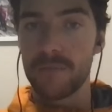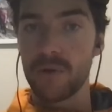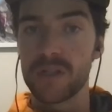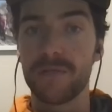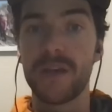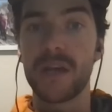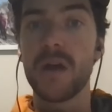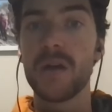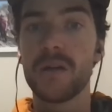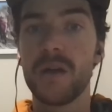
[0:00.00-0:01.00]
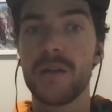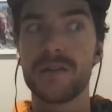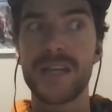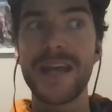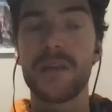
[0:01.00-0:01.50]
Because if they can't
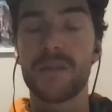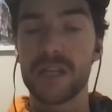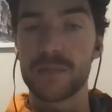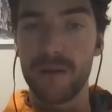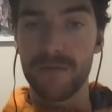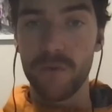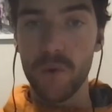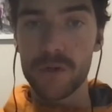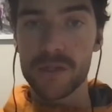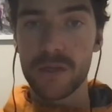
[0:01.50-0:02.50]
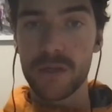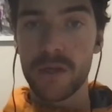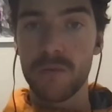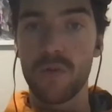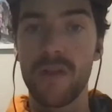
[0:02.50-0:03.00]
take things by force,
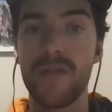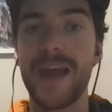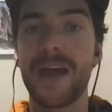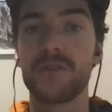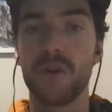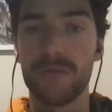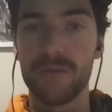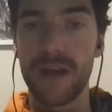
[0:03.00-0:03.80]
well, then they have to offer